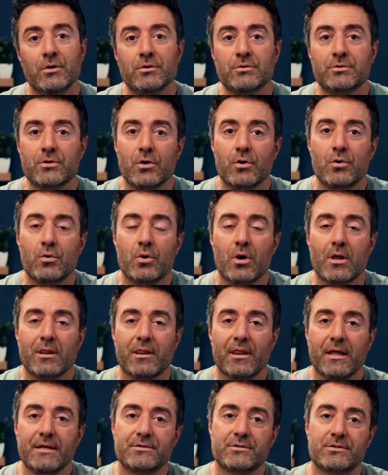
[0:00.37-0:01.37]
So
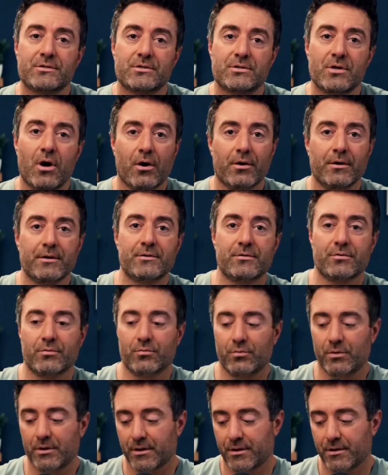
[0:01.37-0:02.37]
let's start
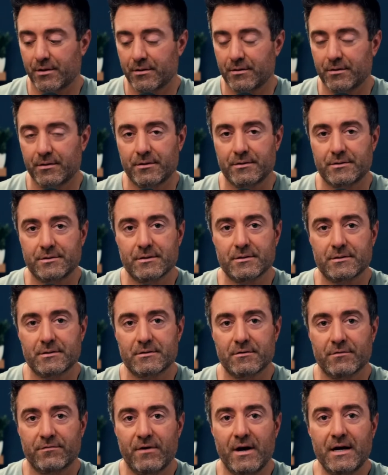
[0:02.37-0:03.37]
with
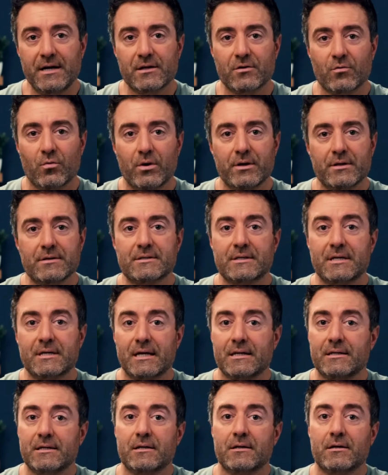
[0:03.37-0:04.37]
just defining what is
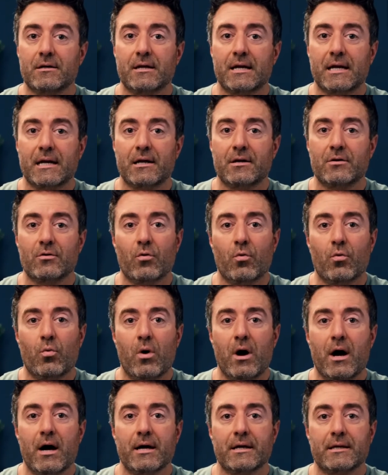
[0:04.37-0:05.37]
candida and
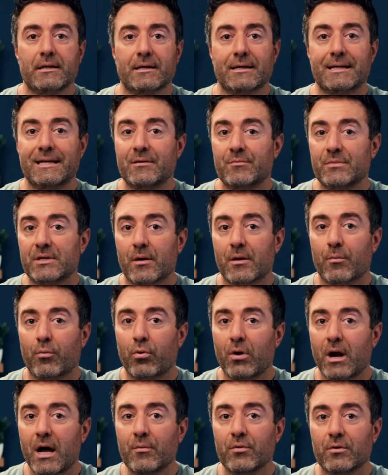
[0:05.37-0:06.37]
why it can be a
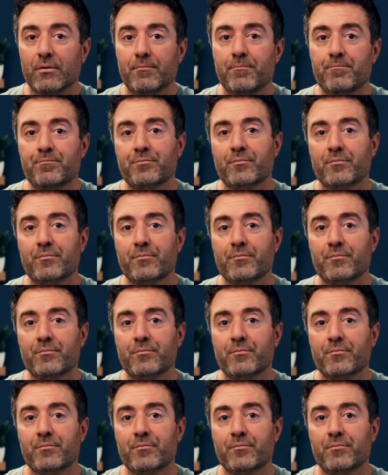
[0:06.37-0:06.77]
problem.